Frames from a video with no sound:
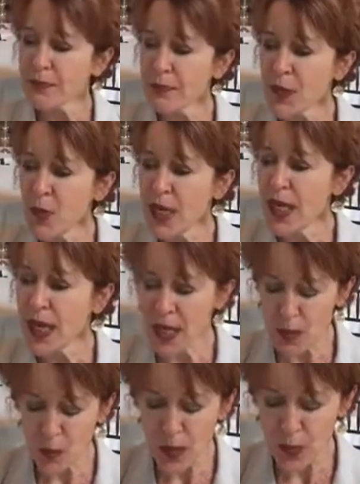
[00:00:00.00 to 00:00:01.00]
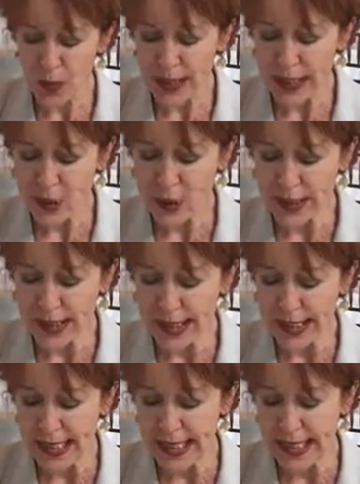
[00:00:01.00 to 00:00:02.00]
We, uh, we really look to
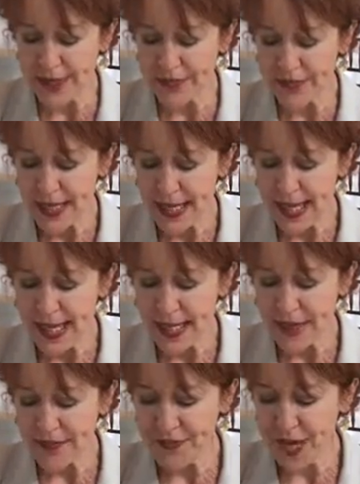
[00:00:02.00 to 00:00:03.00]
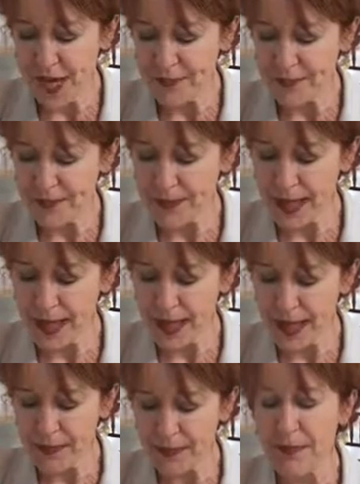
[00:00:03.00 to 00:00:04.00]
see if, if, um,
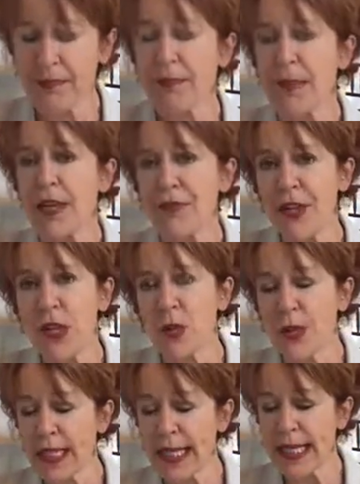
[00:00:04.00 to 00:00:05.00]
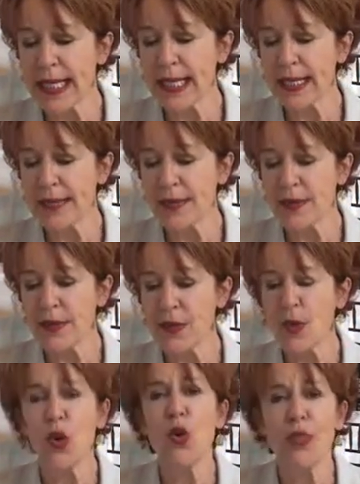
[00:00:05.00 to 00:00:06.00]
um, if they're really, uh, you
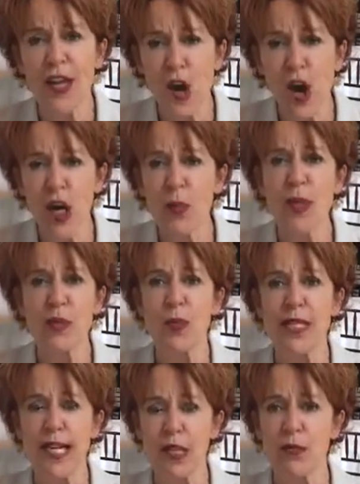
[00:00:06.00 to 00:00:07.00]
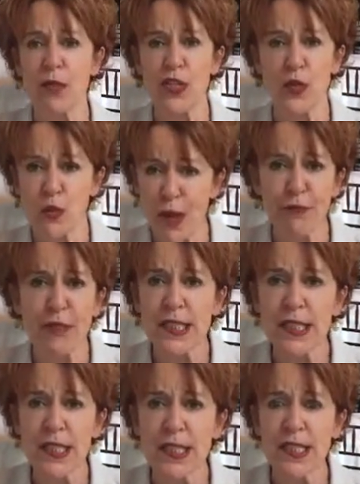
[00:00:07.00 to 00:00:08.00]
know, who they are. We, we, take, we do
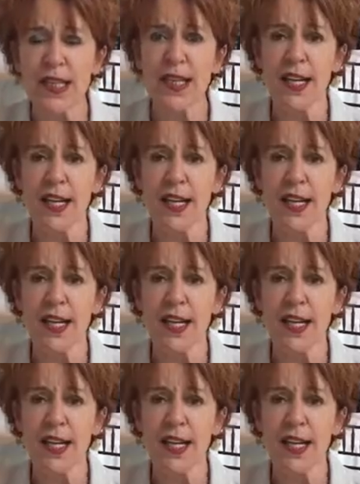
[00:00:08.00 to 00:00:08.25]
references.